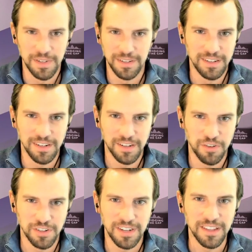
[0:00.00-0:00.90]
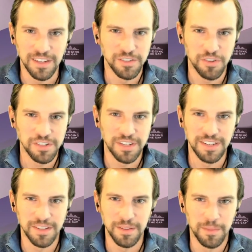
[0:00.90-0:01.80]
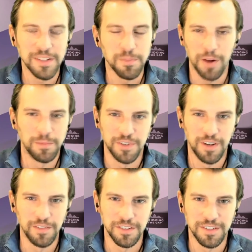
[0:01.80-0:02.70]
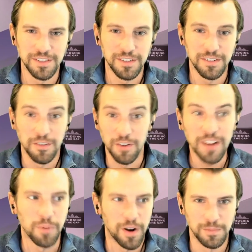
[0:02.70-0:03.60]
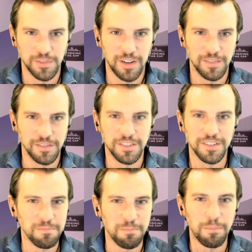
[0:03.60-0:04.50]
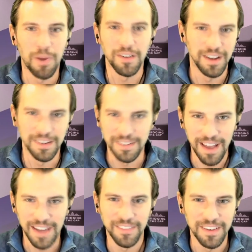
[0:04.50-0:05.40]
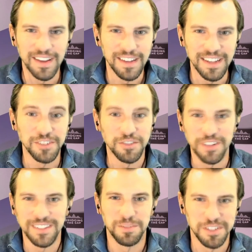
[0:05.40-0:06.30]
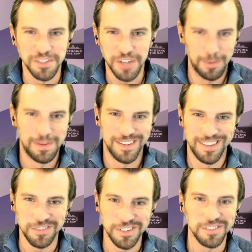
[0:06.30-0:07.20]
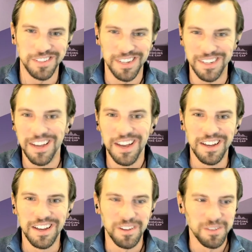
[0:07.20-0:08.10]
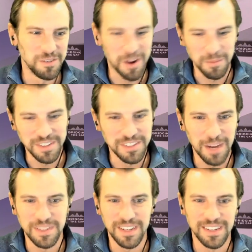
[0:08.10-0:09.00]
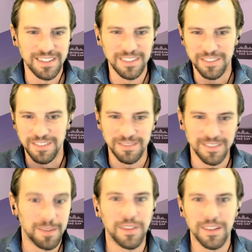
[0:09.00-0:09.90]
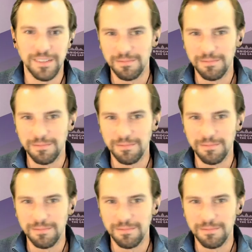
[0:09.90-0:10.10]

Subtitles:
in construction. I think construction has the best problem solvers, creative problem solvers, bar none, out of any industry, because that's what the job is every single day. You come to the job site and there's something